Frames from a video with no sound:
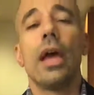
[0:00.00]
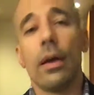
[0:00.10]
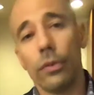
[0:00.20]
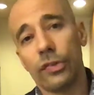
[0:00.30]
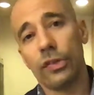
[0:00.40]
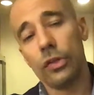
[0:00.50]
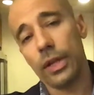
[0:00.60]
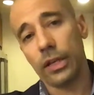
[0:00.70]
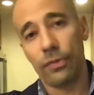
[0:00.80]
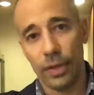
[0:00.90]
and we'll see you in the
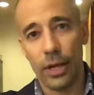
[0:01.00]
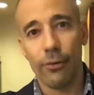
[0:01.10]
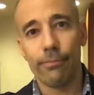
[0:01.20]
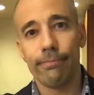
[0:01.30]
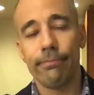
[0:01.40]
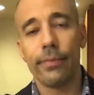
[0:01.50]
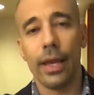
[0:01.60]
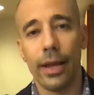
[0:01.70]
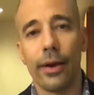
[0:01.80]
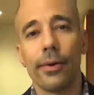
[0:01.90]
next video.
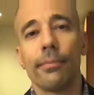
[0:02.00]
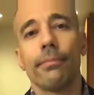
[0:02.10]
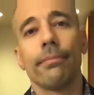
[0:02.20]
Take care.